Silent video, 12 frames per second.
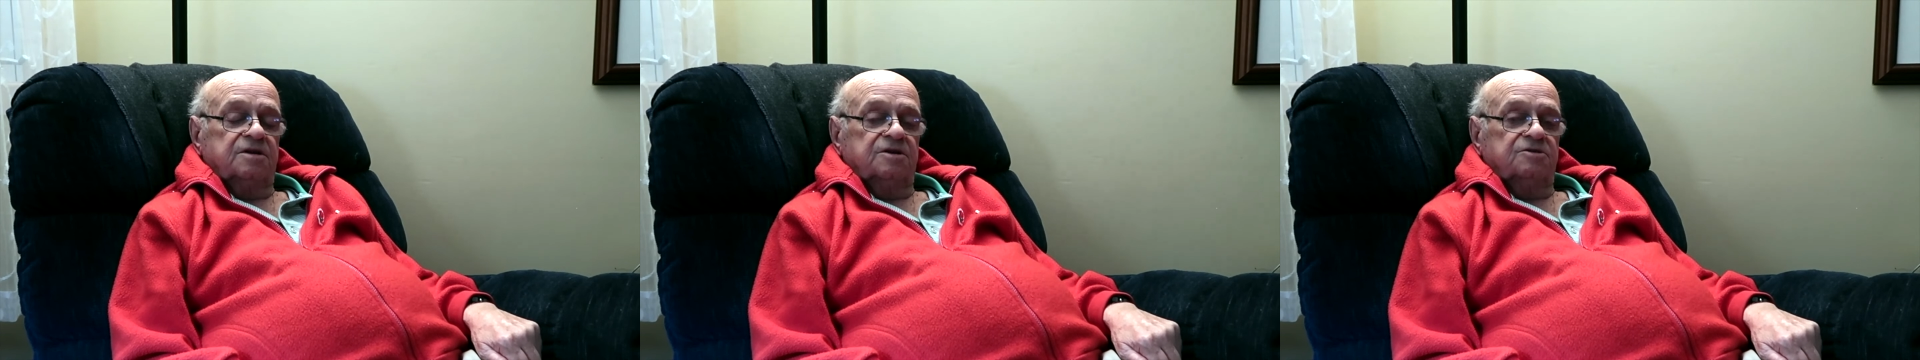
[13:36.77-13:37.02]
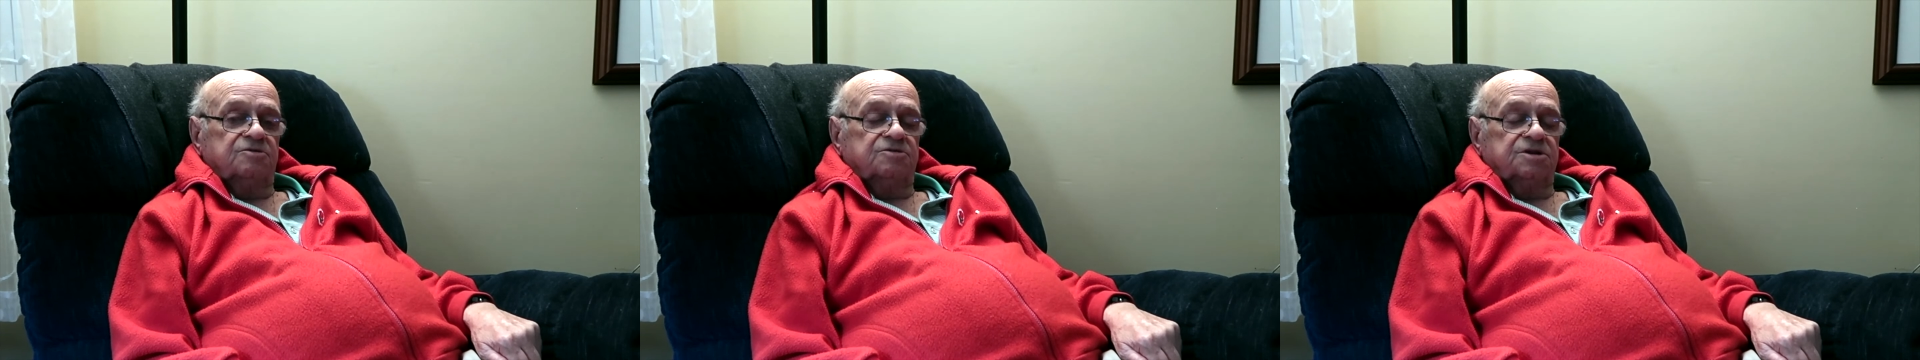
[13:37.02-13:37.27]
an
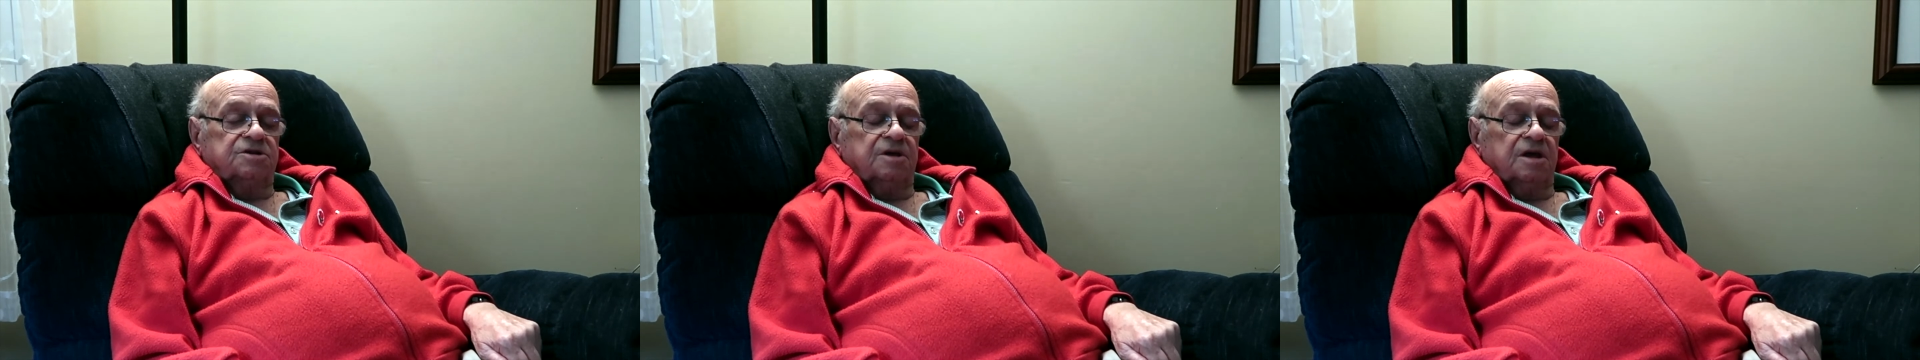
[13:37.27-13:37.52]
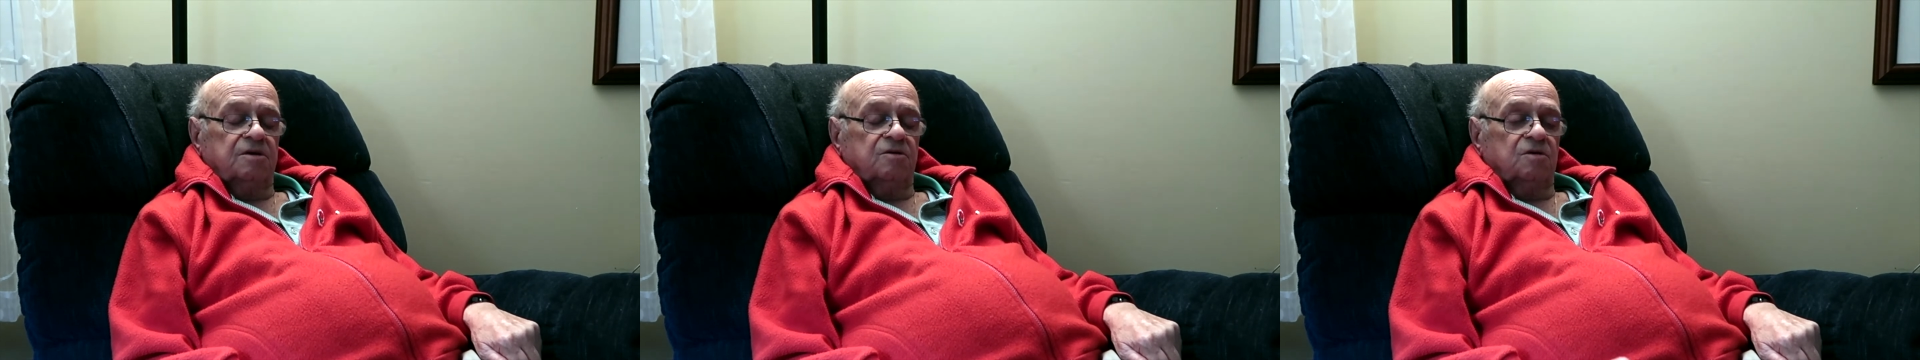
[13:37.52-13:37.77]
interesting
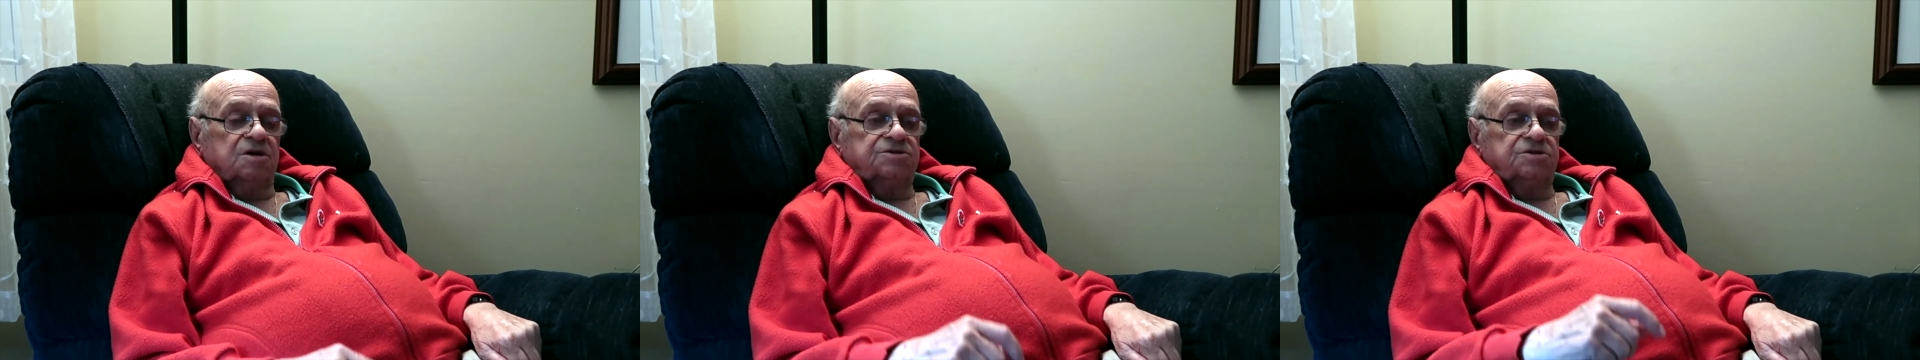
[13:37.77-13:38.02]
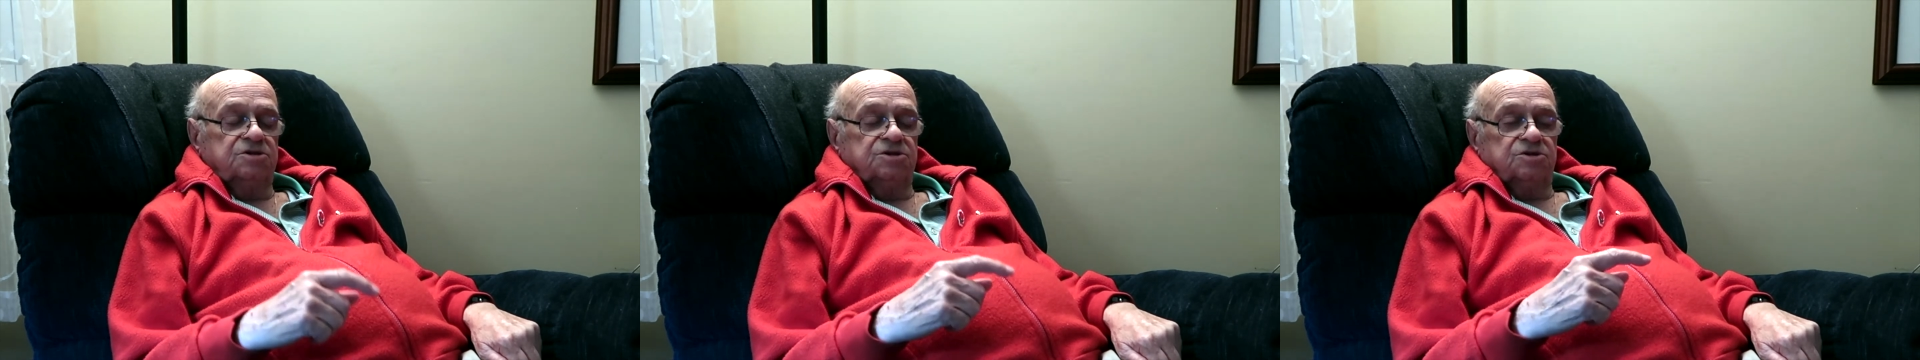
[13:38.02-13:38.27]
thing
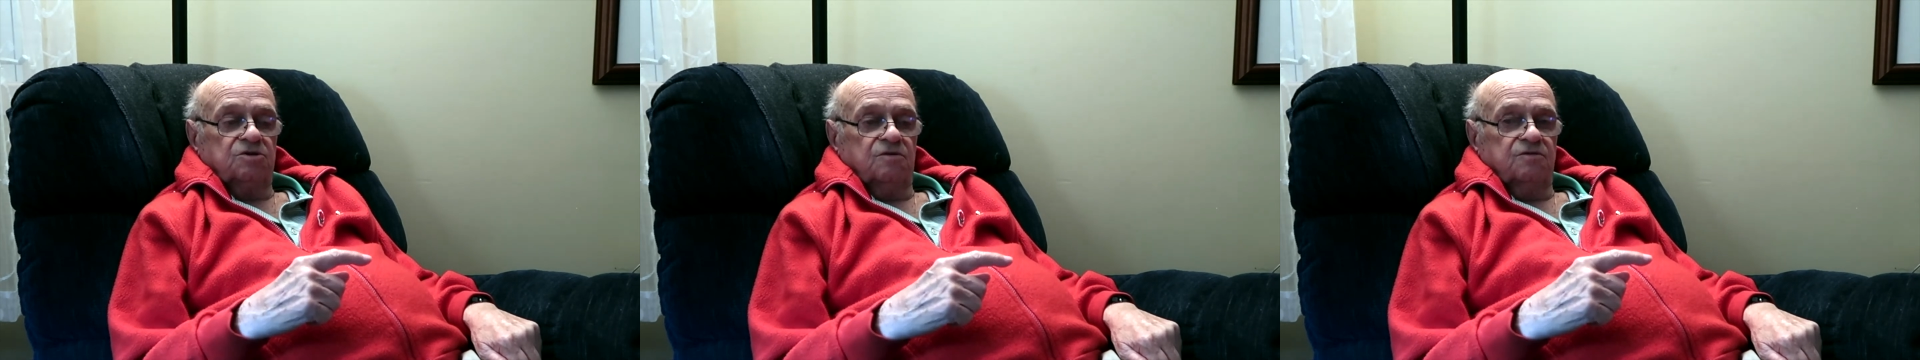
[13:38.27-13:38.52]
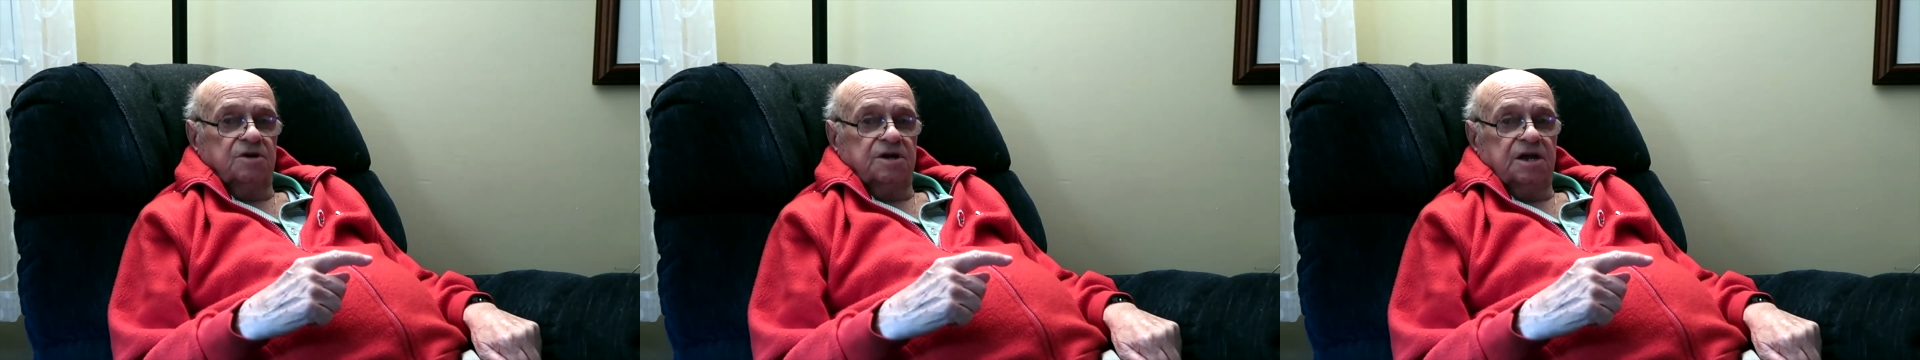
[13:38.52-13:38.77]
was just
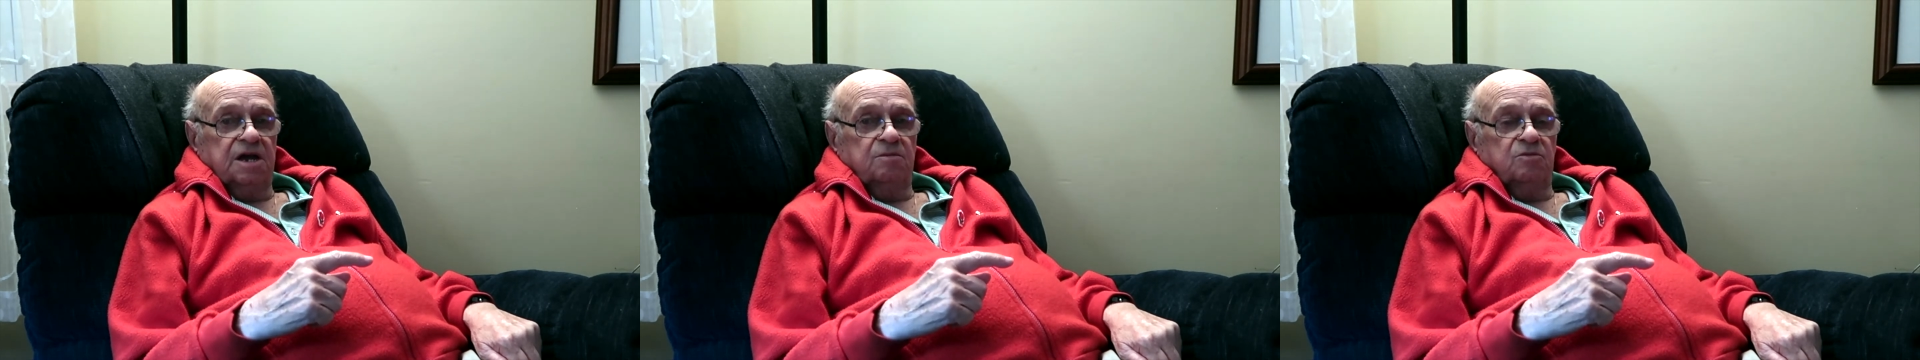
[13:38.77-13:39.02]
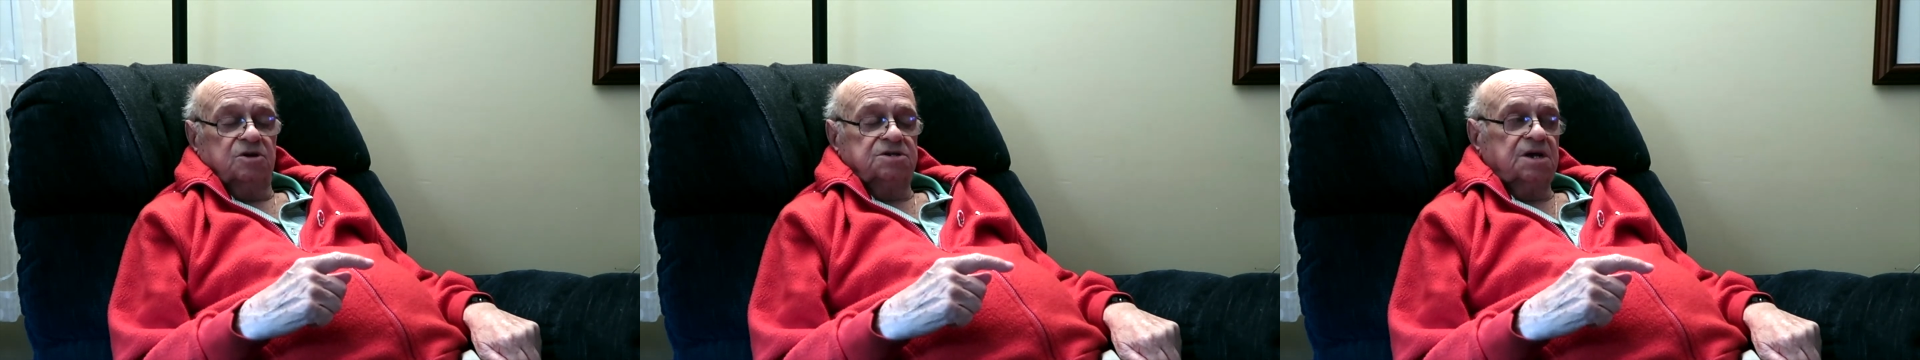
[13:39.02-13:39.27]
over in
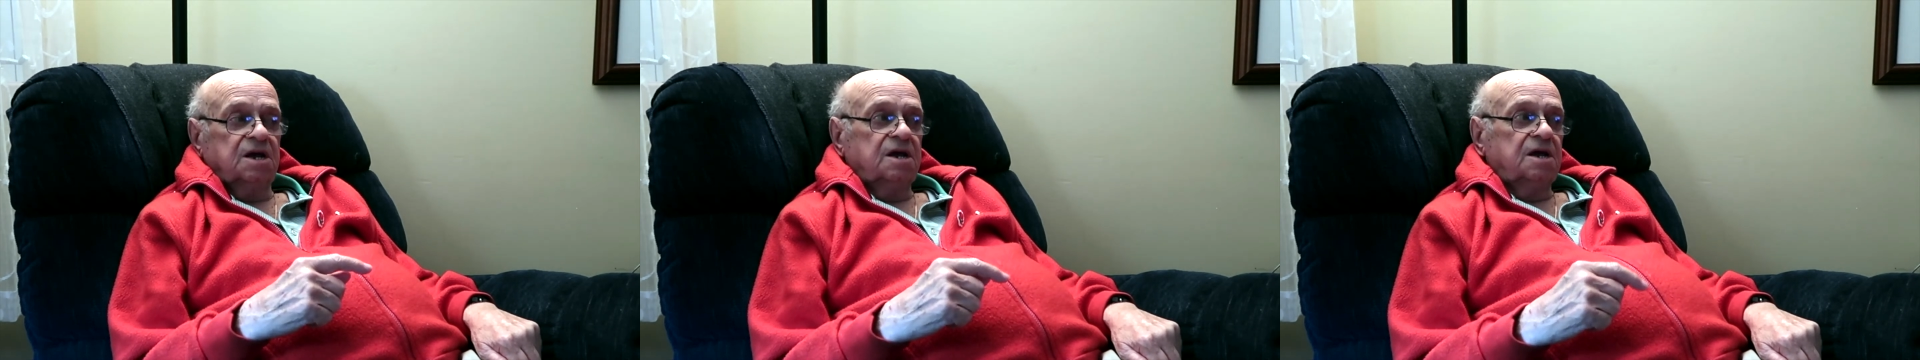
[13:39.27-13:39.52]
Cambridge,